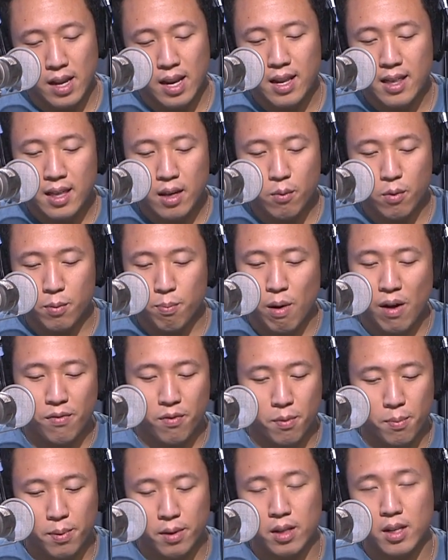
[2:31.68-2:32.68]
anything with
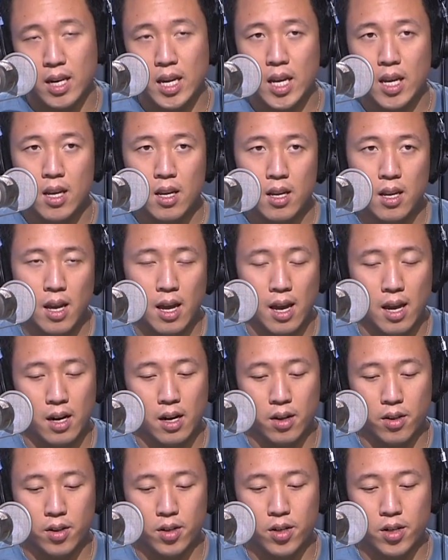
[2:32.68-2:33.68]
profitability
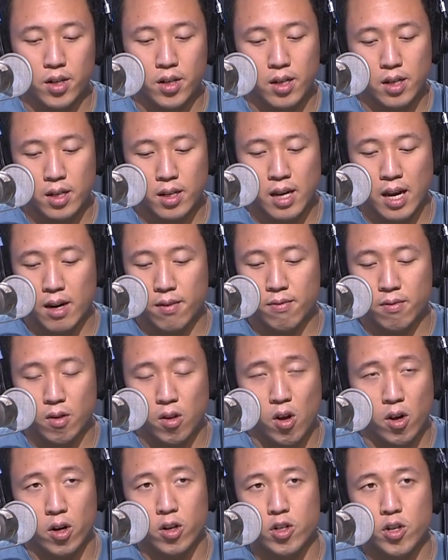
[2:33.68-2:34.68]
and other kind of
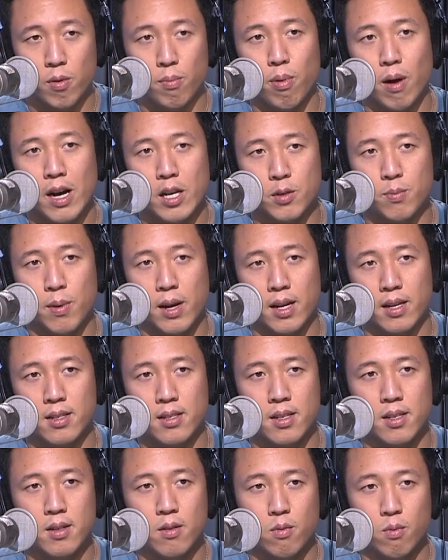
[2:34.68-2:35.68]
longer term
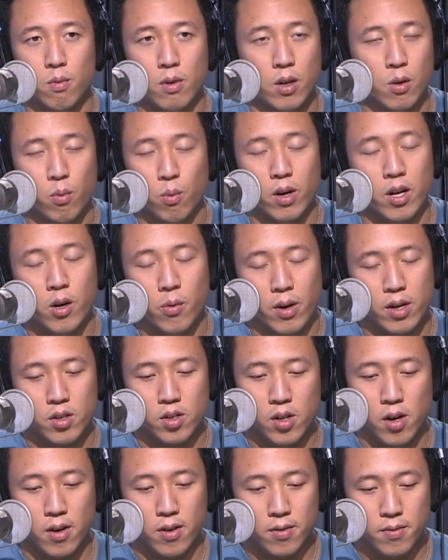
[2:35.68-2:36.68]
prospects? Where do you want
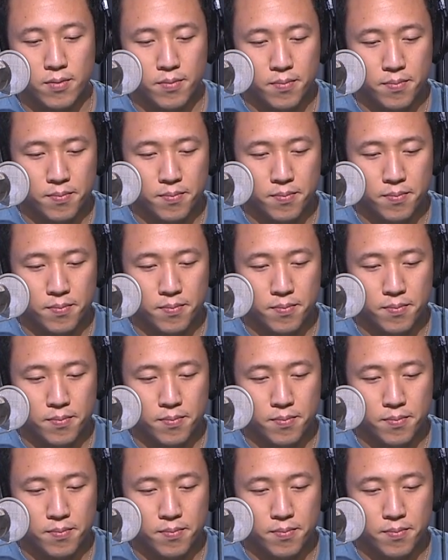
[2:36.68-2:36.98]
to start?